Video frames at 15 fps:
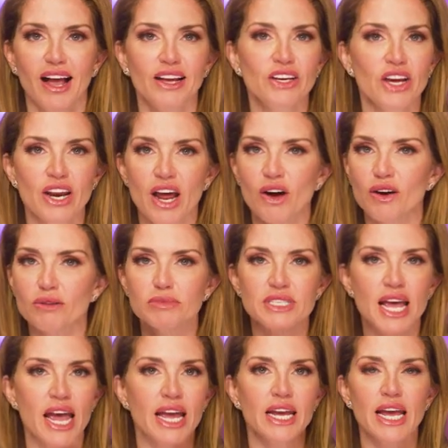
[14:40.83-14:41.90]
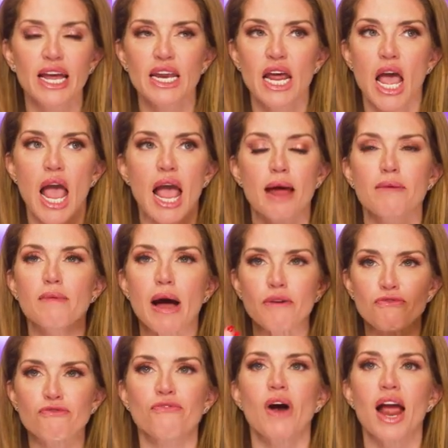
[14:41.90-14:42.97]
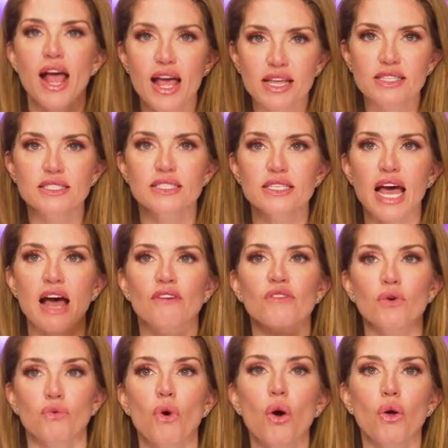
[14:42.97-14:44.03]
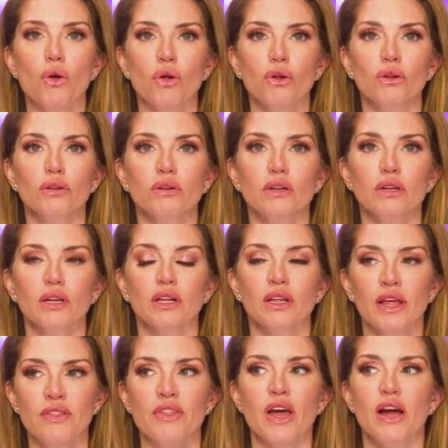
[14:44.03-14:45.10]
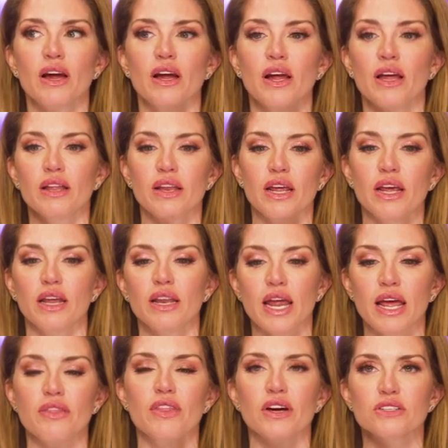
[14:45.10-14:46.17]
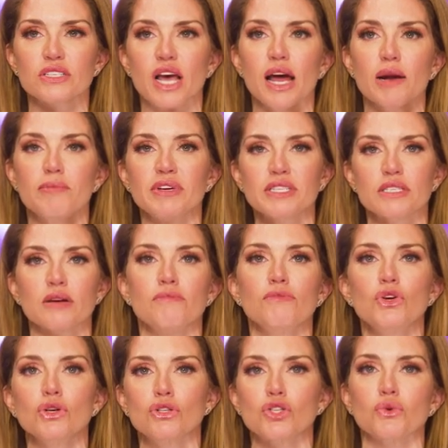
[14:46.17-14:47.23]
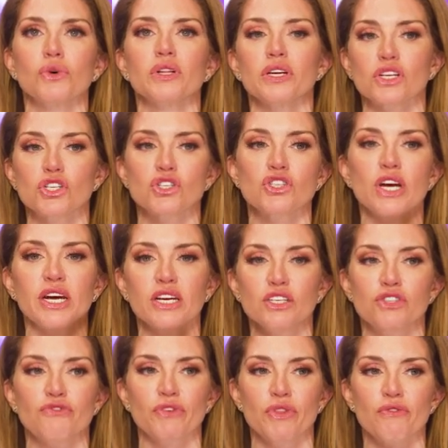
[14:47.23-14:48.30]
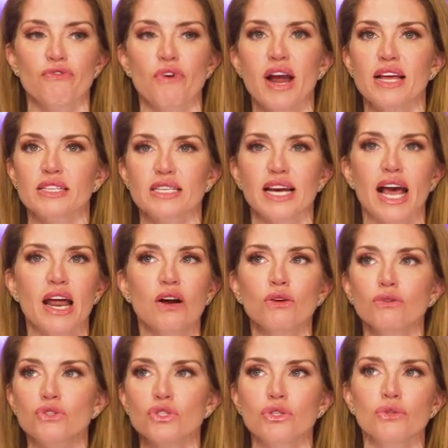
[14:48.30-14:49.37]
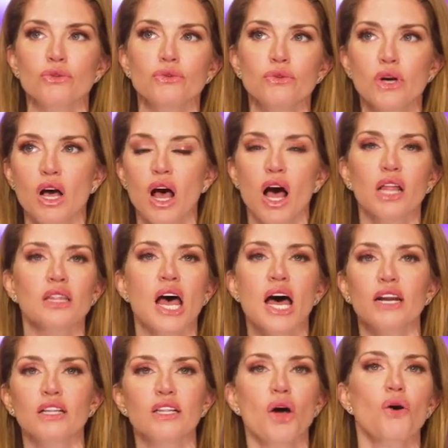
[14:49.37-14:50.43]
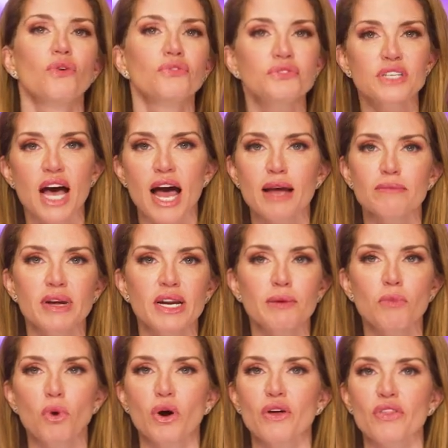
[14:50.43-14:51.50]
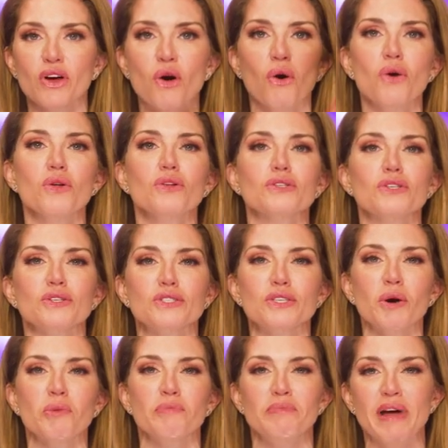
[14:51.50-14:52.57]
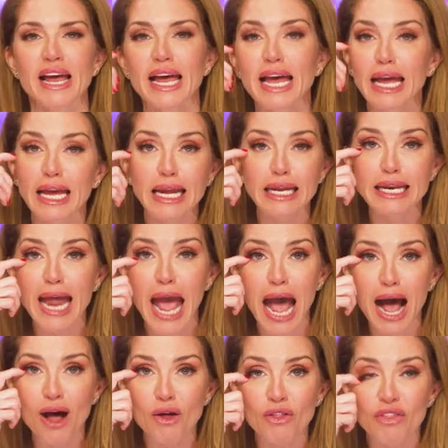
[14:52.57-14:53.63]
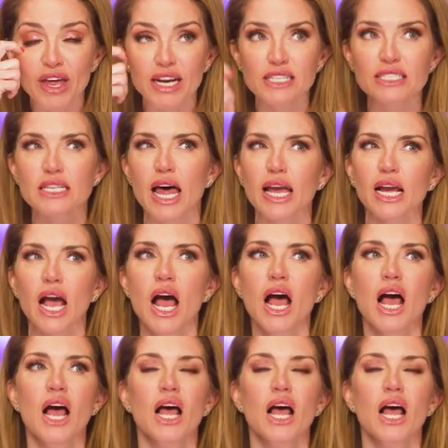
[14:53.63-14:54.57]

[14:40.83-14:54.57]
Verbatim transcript: you know yeah. what i'm saying and and my yeah. friends have a role in there and and and there's got to be some mutual exchange for the friends like i don't do a lot of loaf time anymore the goals are so big now that it's like